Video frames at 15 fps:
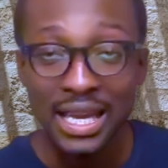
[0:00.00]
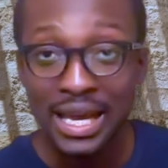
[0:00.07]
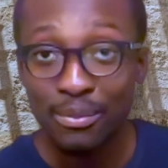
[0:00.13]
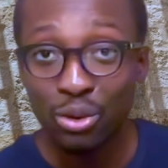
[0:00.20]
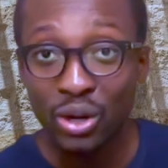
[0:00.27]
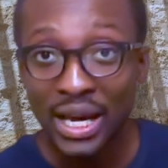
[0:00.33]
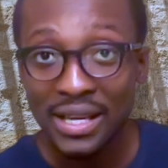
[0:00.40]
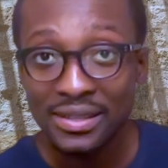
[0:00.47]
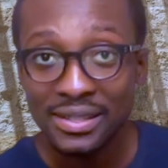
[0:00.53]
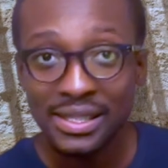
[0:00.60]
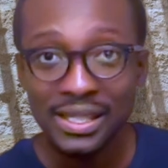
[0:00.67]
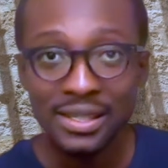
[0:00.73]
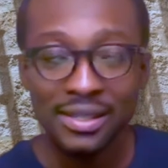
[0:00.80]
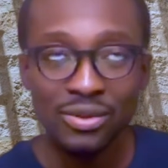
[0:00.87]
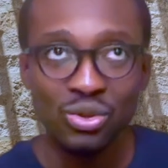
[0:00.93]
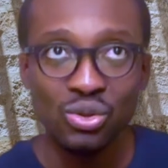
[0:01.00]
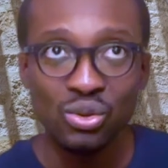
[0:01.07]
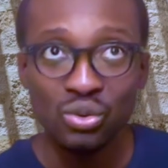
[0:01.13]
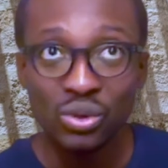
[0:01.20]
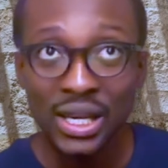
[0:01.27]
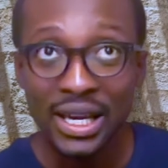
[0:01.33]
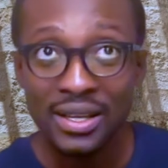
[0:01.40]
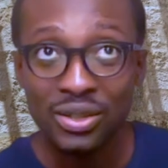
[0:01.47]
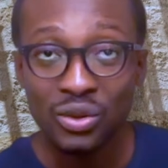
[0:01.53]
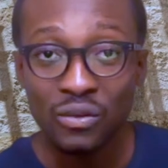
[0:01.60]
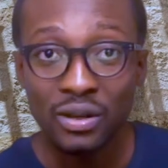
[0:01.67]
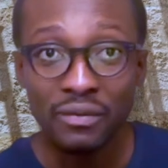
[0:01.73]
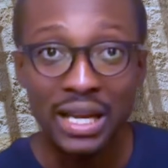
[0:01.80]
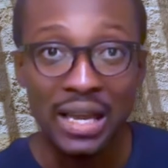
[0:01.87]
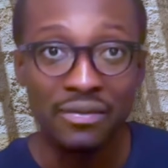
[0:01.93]
MOIC 2x
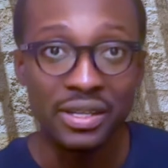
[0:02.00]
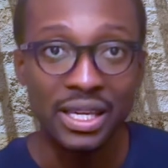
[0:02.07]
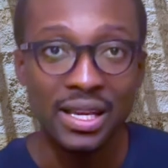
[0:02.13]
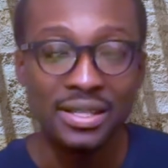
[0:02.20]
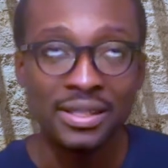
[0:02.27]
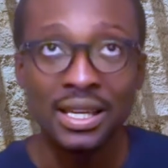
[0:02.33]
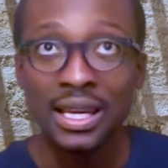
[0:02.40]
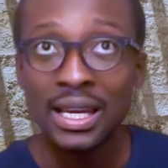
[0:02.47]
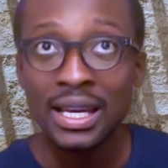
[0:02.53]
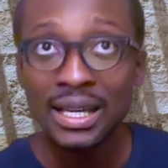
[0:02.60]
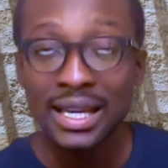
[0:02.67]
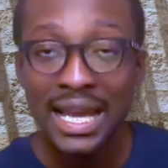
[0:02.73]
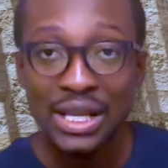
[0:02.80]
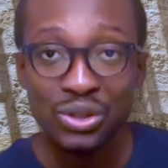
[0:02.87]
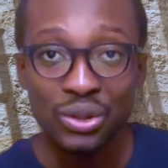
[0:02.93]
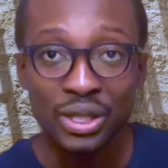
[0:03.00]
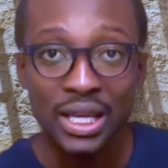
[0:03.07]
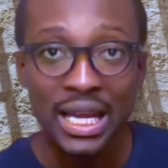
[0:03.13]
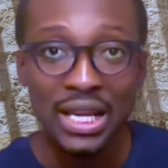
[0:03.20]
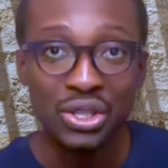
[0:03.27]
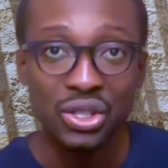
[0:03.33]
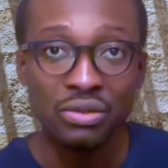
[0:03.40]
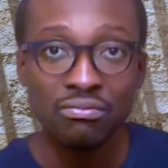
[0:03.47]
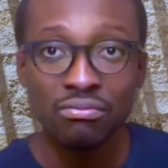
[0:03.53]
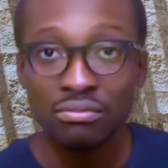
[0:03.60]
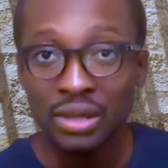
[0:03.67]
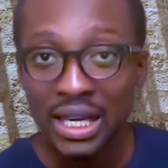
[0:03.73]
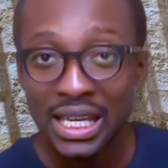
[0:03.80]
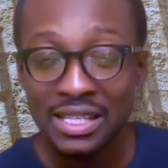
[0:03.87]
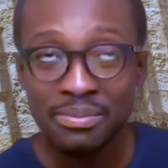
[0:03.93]
over 5 years. Cash on cash
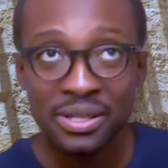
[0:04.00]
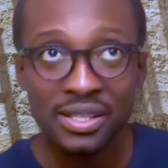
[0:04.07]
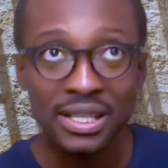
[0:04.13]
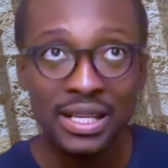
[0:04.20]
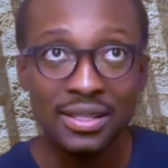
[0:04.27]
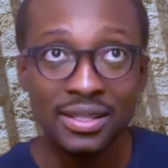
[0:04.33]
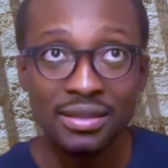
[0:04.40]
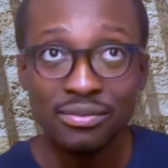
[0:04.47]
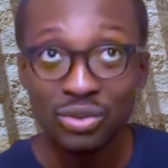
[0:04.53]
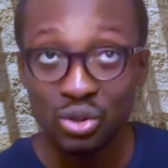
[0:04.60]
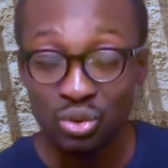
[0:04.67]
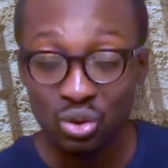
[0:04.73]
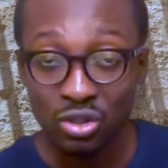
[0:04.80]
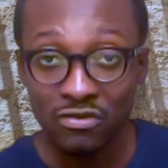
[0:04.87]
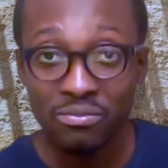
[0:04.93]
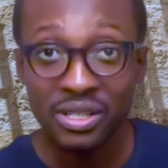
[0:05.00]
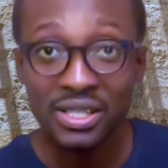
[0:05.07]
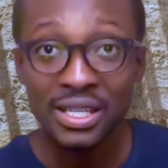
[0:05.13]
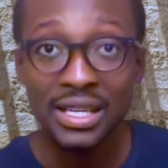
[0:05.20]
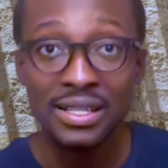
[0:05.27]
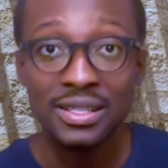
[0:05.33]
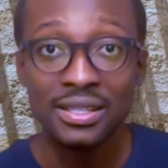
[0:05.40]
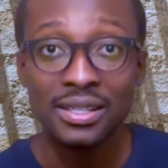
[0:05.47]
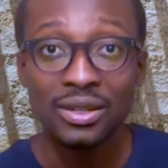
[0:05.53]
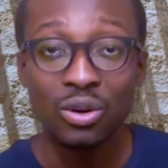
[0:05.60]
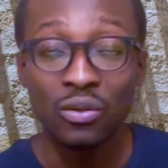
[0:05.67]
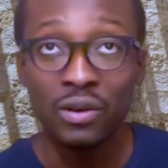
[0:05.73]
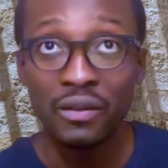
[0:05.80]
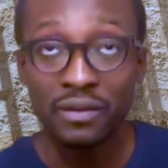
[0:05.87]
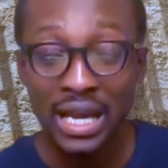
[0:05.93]
8% to 12%
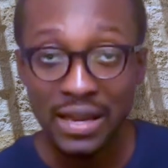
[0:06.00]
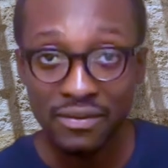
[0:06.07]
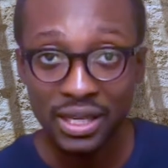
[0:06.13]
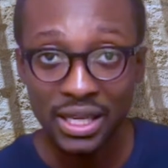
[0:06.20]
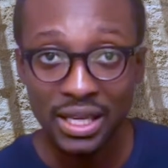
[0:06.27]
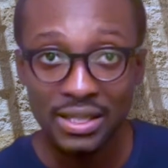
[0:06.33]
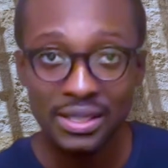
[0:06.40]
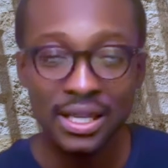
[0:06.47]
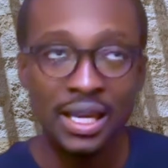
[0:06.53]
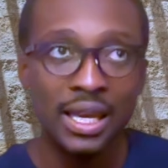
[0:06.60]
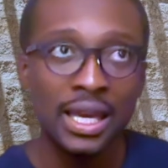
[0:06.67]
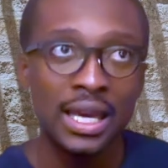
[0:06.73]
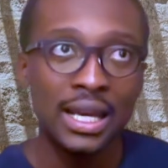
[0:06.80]
over 5 years.